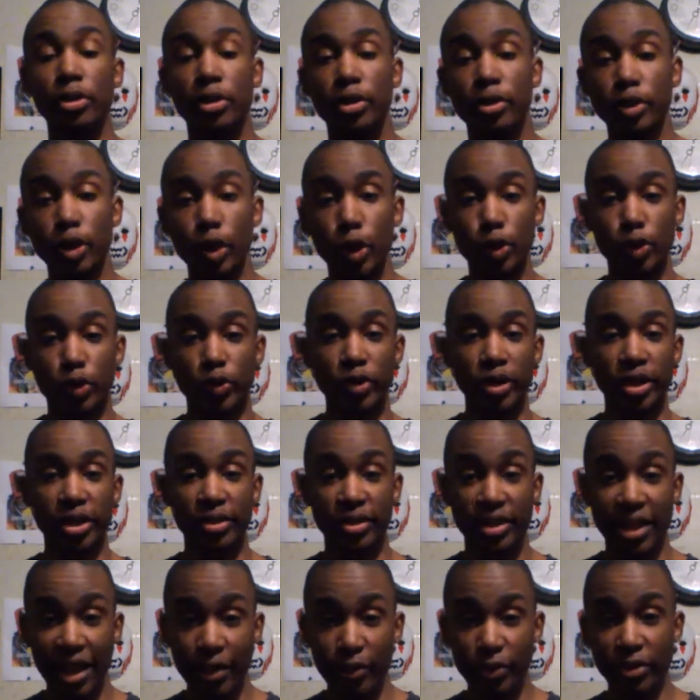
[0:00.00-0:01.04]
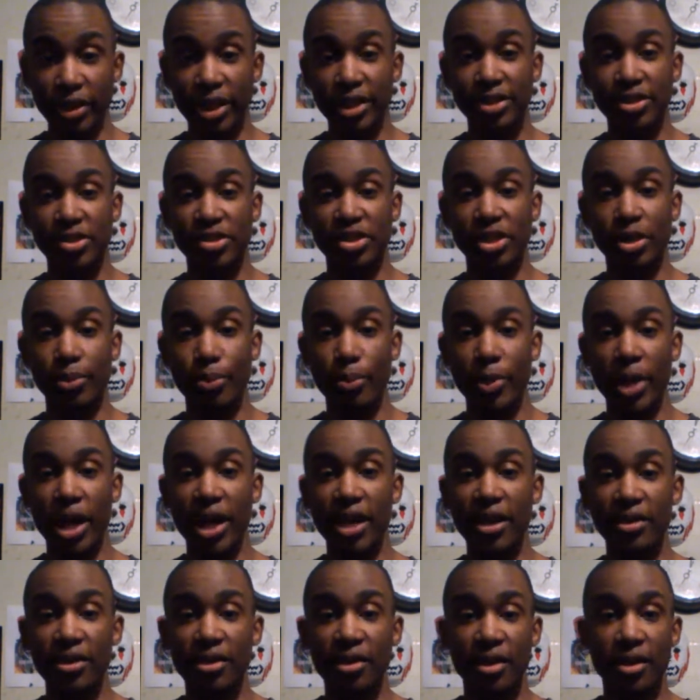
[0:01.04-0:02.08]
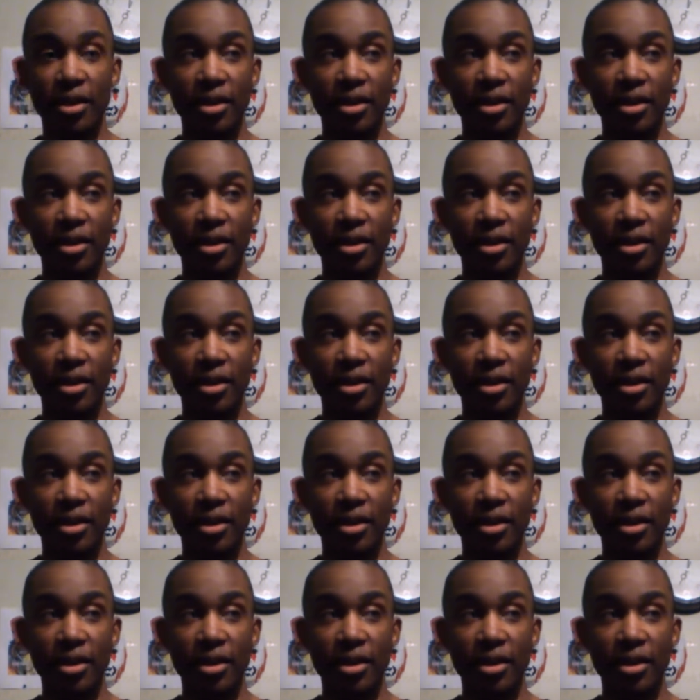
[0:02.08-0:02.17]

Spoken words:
that relationship may